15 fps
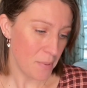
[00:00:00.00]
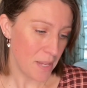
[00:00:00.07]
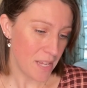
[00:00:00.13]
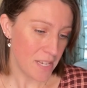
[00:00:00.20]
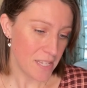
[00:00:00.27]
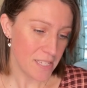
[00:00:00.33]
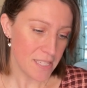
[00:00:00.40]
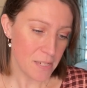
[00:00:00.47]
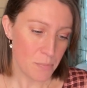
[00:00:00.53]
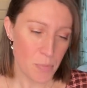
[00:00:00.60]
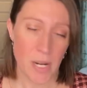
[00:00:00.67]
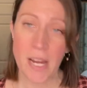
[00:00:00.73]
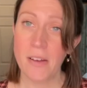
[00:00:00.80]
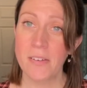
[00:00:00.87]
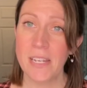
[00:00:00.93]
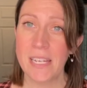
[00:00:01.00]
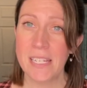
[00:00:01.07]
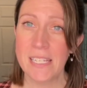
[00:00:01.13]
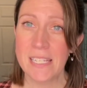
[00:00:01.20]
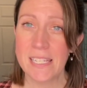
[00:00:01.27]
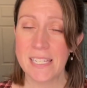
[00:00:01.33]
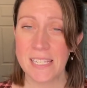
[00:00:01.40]
and it's in brown, and
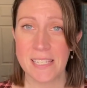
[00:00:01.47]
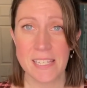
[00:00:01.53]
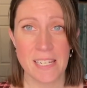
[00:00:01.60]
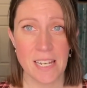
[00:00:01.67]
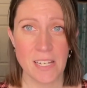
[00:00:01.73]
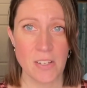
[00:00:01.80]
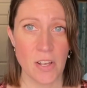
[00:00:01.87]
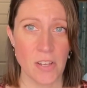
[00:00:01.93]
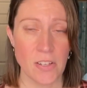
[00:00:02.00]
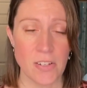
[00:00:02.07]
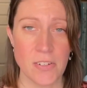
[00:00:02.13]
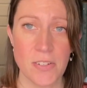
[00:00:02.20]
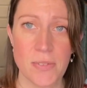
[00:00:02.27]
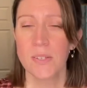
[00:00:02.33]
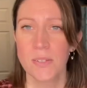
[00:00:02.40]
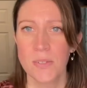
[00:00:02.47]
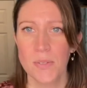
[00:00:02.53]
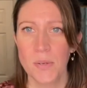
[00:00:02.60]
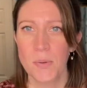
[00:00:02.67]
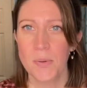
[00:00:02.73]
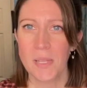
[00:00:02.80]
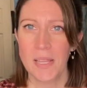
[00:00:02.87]
it's $69.
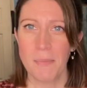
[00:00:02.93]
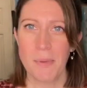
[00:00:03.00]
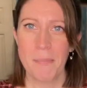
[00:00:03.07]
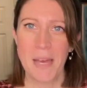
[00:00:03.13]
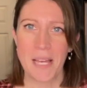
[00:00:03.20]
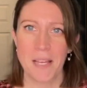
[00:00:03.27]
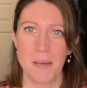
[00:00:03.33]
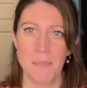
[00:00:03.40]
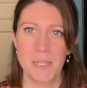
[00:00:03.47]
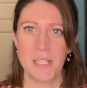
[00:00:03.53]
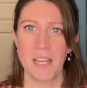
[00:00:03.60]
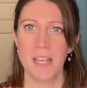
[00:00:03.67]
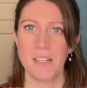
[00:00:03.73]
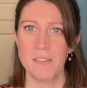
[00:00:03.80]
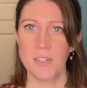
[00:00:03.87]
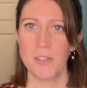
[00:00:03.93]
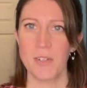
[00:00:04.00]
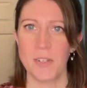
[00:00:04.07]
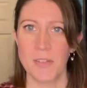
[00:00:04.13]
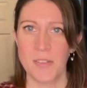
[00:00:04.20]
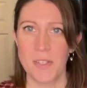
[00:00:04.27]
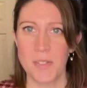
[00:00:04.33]
So let me back up and kind of show
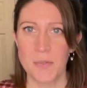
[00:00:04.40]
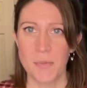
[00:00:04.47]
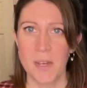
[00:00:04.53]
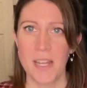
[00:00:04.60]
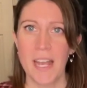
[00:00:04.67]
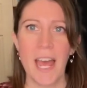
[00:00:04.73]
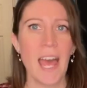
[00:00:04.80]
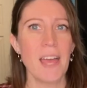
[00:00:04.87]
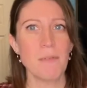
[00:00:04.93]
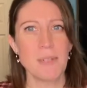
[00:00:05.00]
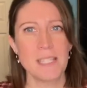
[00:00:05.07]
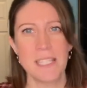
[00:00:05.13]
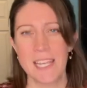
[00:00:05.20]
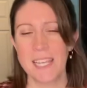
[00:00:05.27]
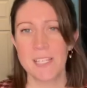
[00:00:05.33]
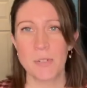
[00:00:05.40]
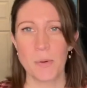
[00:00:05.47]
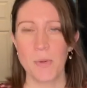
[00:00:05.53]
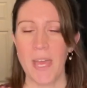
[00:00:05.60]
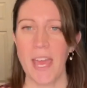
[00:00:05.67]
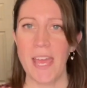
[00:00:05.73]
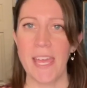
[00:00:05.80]
you this one. I would say it's
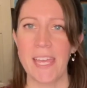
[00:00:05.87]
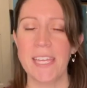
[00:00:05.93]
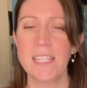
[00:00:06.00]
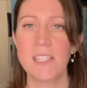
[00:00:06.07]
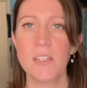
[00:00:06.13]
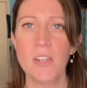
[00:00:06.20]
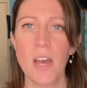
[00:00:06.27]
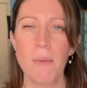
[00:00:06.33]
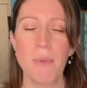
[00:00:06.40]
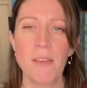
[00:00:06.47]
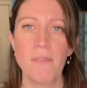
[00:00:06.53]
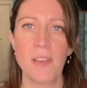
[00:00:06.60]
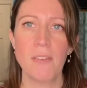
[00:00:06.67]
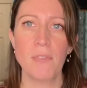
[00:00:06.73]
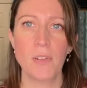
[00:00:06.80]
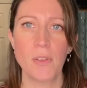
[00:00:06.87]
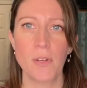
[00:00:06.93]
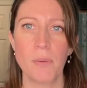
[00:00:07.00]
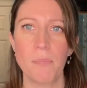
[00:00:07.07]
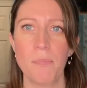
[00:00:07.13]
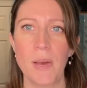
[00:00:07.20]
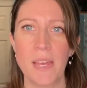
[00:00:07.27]
okay. It's not my favorite
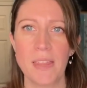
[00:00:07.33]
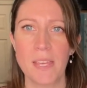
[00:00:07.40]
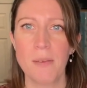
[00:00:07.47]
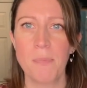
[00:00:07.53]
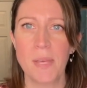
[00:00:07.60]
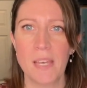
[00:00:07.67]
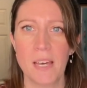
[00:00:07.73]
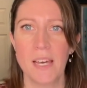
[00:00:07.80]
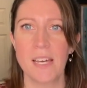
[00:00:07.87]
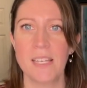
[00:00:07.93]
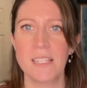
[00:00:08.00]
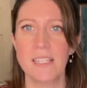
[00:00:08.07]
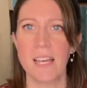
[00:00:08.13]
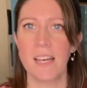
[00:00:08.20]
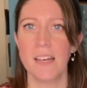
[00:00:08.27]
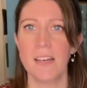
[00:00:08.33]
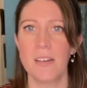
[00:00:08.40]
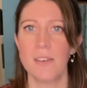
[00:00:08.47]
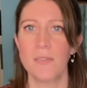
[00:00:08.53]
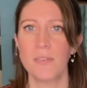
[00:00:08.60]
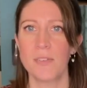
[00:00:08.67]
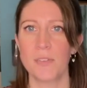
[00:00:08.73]
look, I think, because
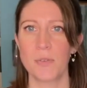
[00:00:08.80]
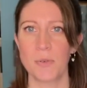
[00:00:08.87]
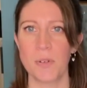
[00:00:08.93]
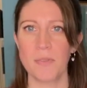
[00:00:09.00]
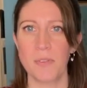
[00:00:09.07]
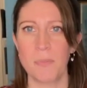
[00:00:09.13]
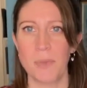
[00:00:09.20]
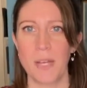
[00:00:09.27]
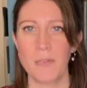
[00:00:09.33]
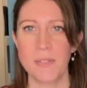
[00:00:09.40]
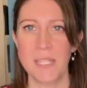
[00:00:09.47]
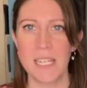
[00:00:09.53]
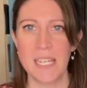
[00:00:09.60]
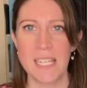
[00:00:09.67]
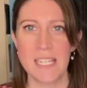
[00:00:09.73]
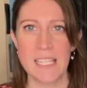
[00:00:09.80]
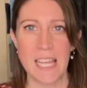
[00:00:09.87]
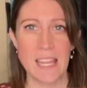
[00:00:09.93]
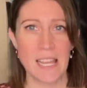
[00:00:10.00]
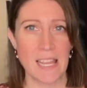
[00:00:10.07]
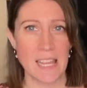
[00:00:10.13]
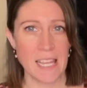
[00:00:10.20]
of sort of the blousiness
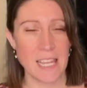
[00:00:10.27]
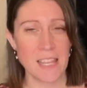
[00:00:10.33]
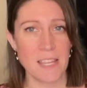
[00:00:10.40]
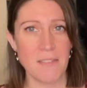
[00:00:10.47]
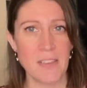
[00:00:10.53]
and the length of